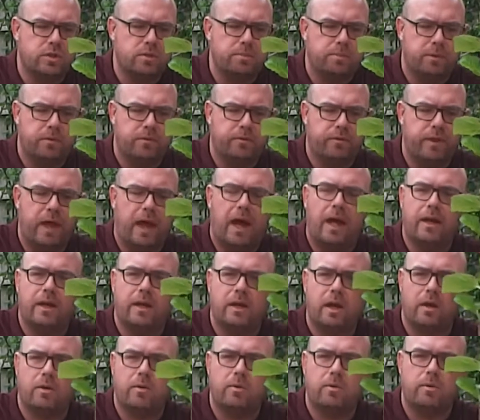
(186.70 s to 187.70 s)
above that
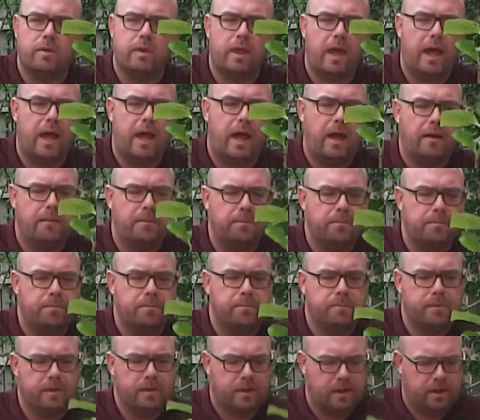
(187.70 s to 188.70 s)
node there,
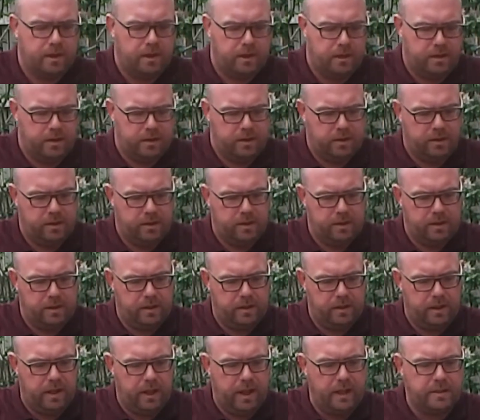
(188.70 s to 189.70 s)

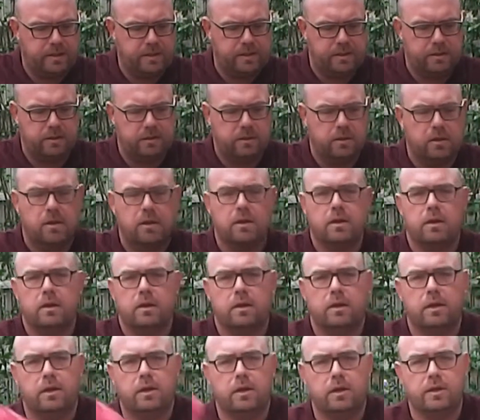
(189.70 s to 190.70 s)
like that.
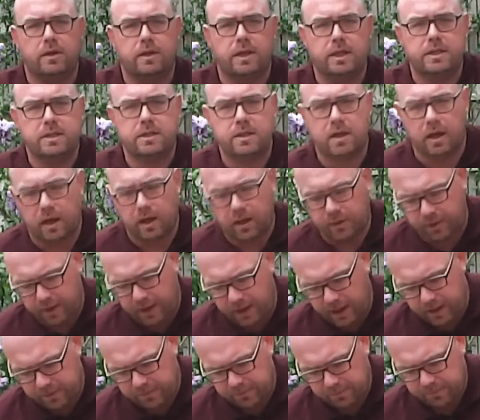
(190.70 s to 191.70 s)
You can discard
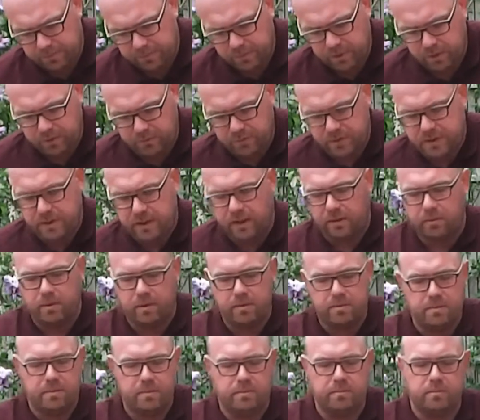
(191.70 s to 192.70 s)
that. Obviously that
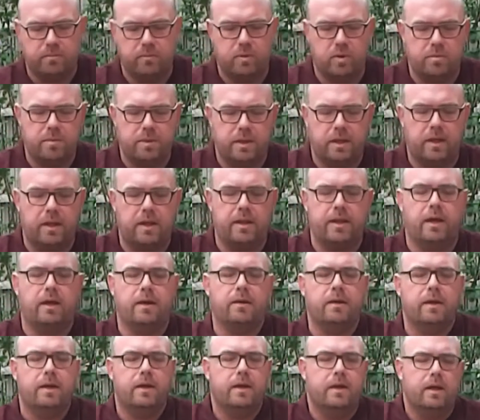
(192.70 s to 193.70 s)
won't be like
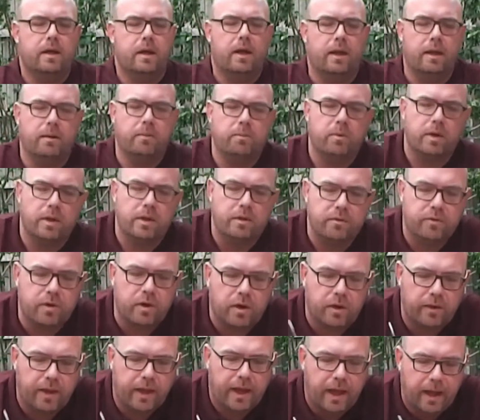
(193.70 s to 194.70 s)
that. And then what you've
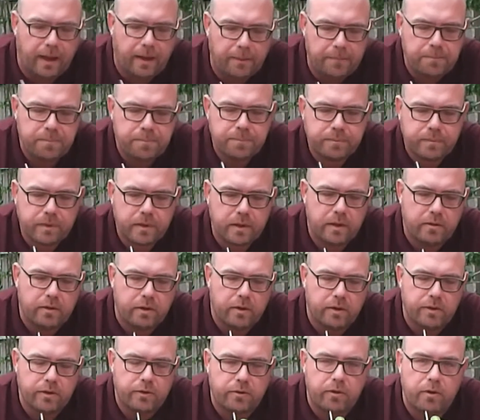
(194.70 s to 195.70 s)
got there, you've
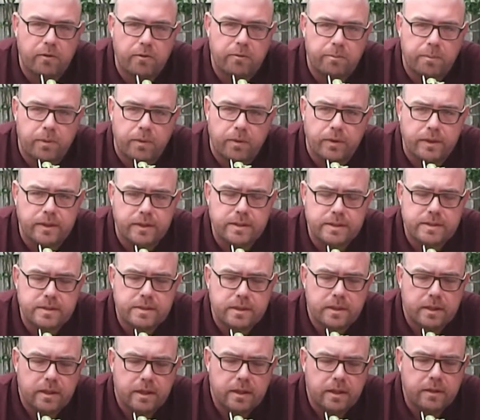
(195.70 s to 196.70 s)
got the growth points
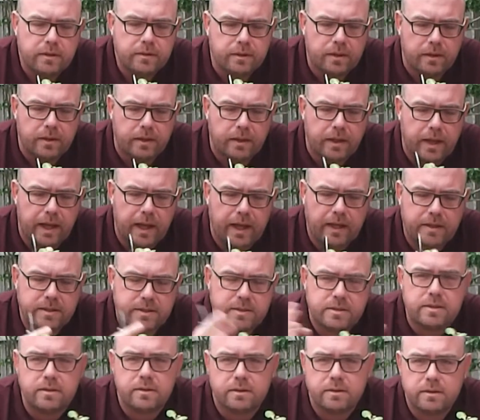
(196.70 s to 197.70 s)
that the
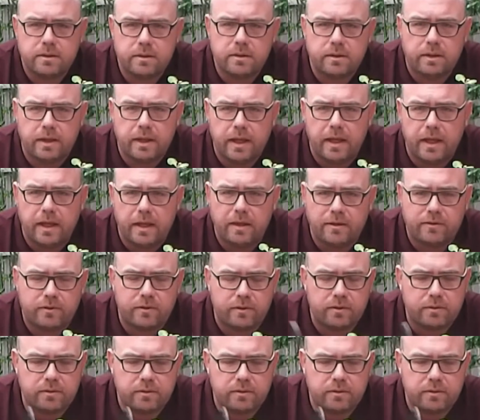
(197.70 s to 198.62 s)
next year's